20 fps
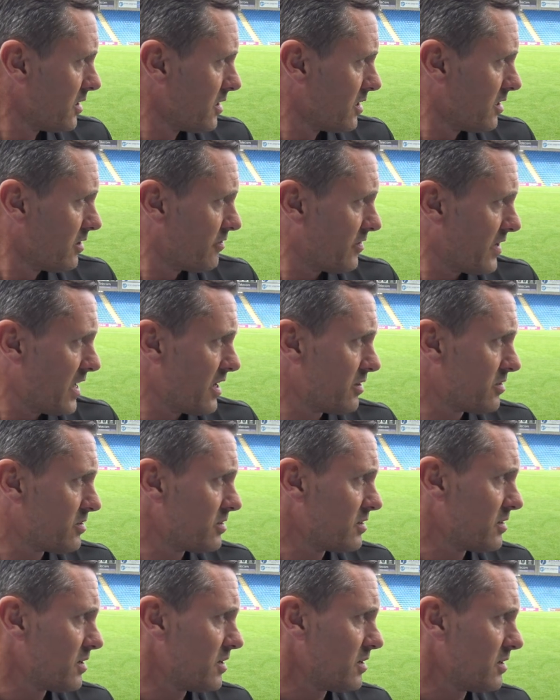
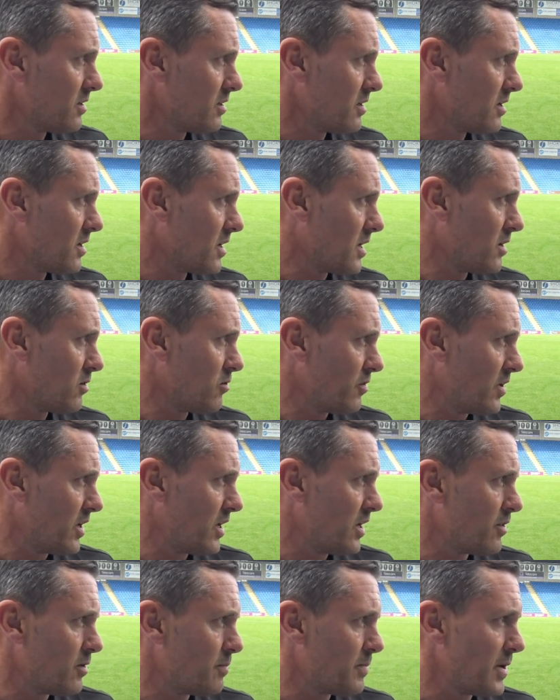fairness, I don't think
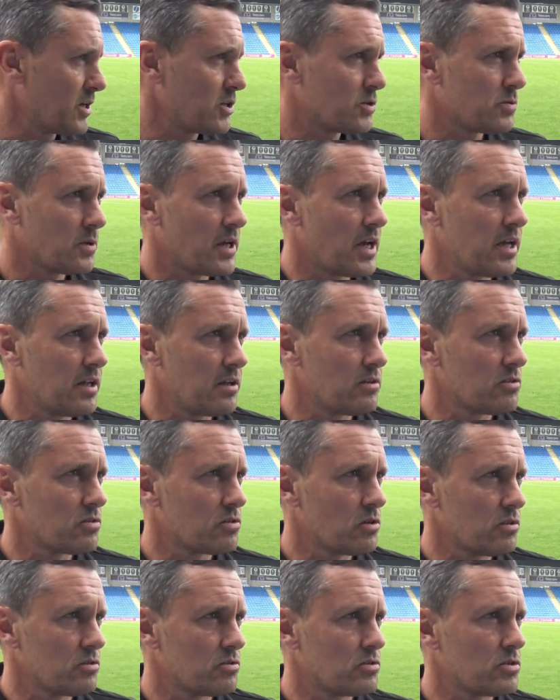either bench were getting
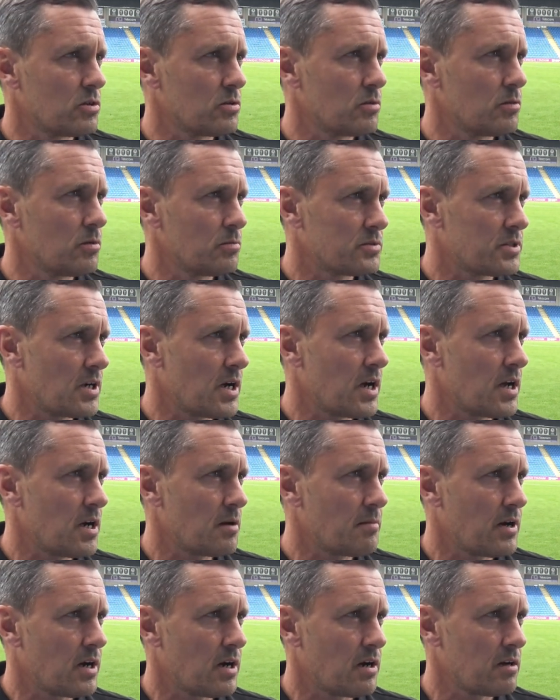sort of too uptight
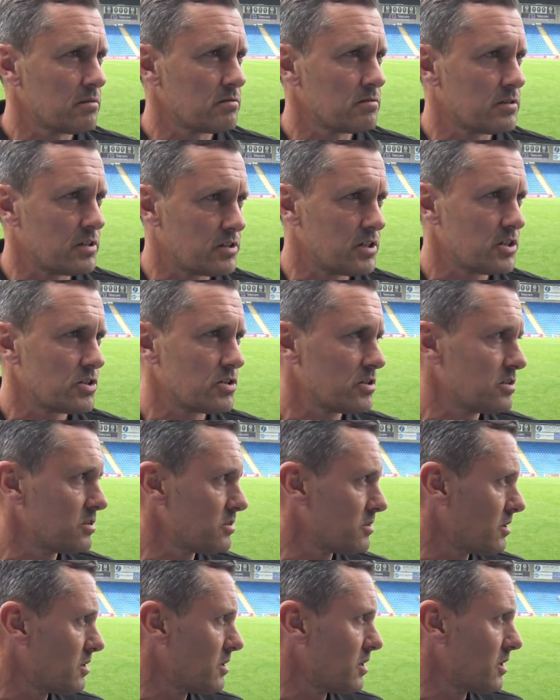about
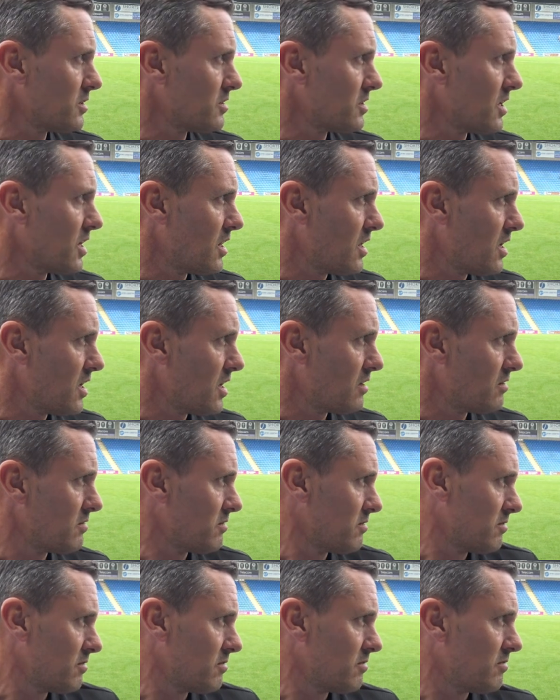decisions and things like that.
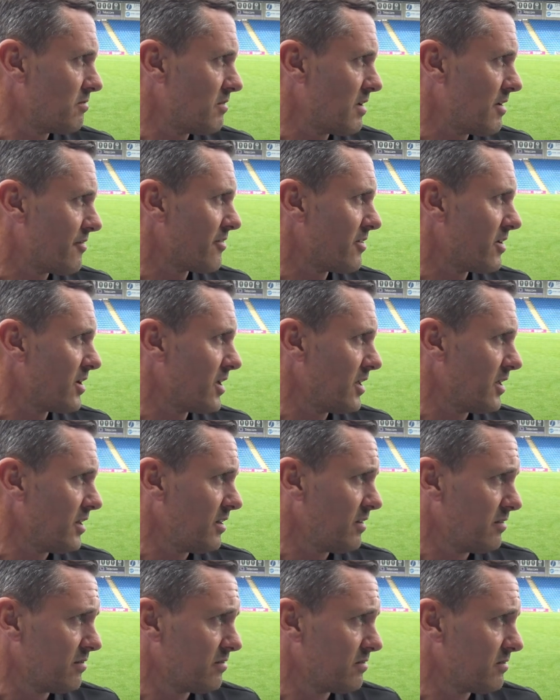Referee,
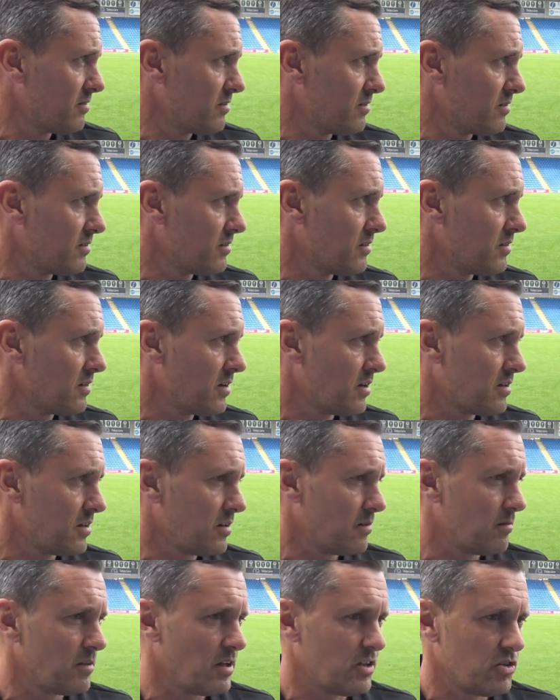I
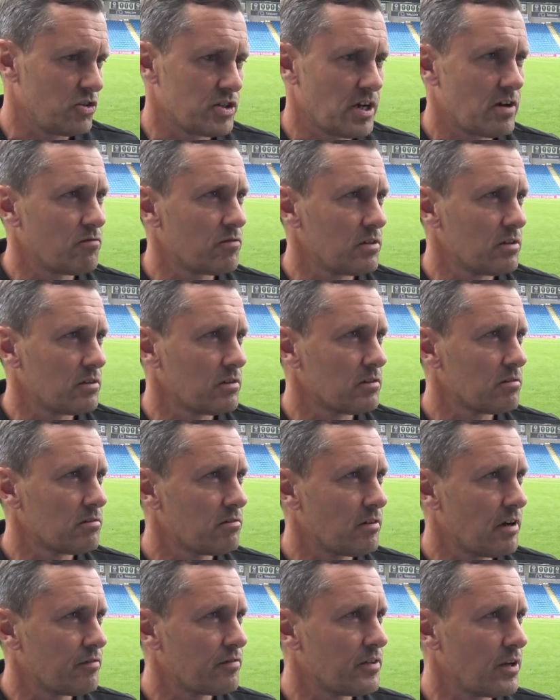think in general,
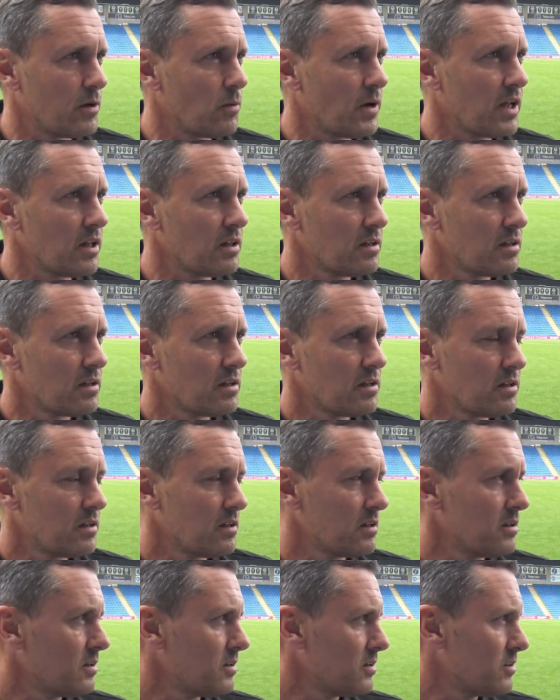refed it well.
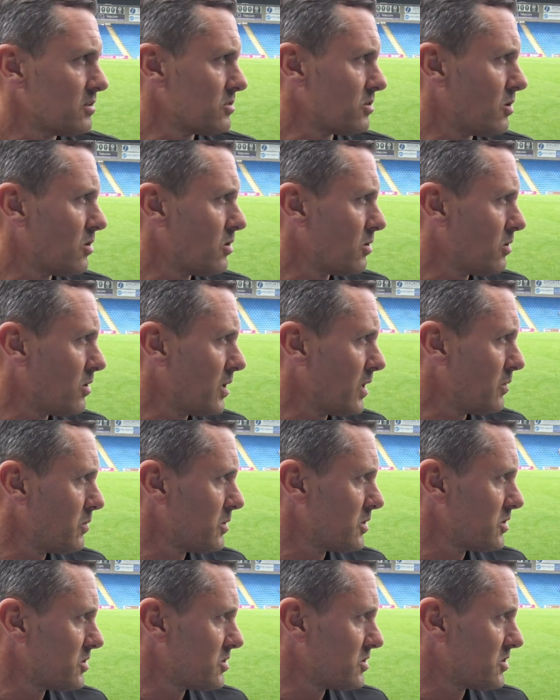So it
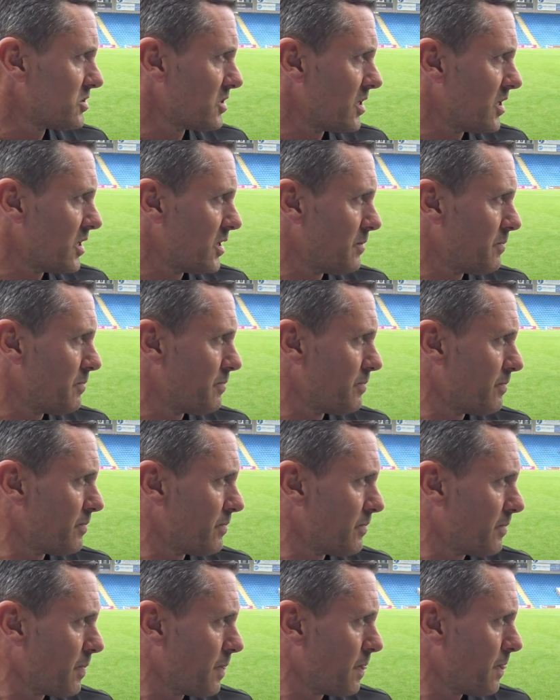was, a
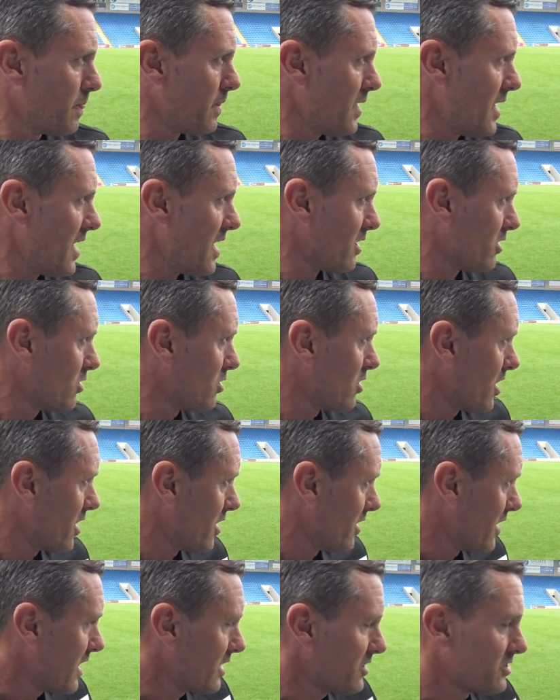
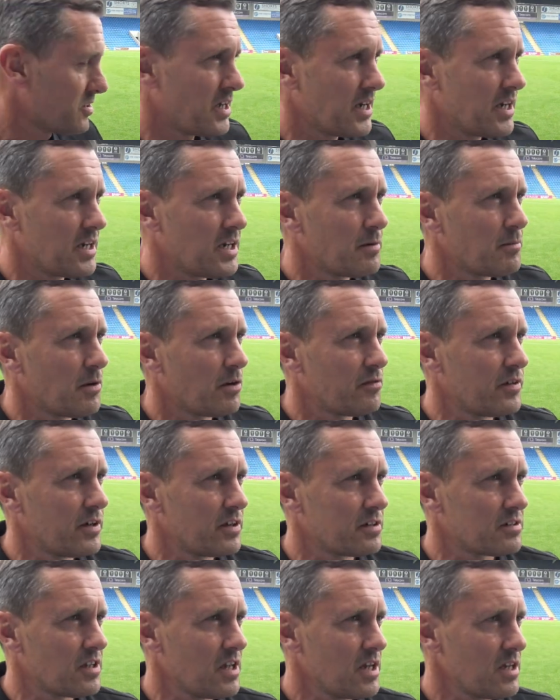nice stadium,
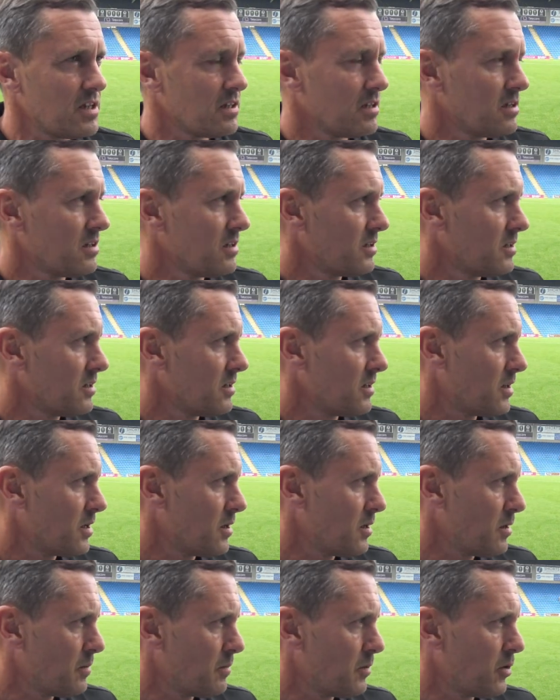obviously.
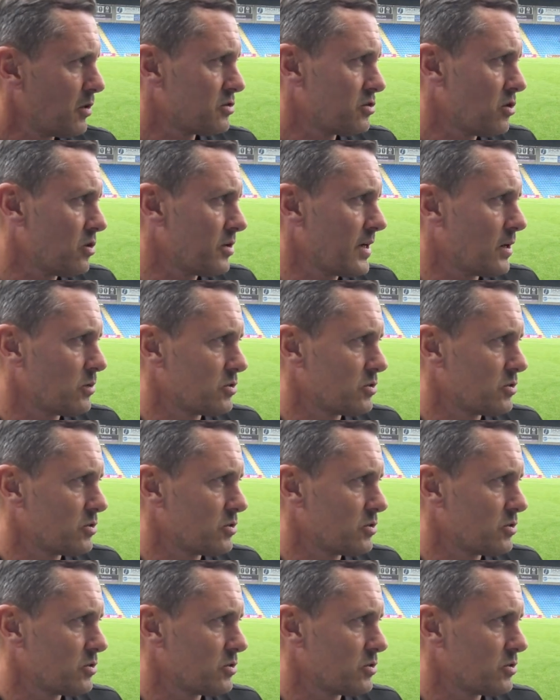But there's no doubt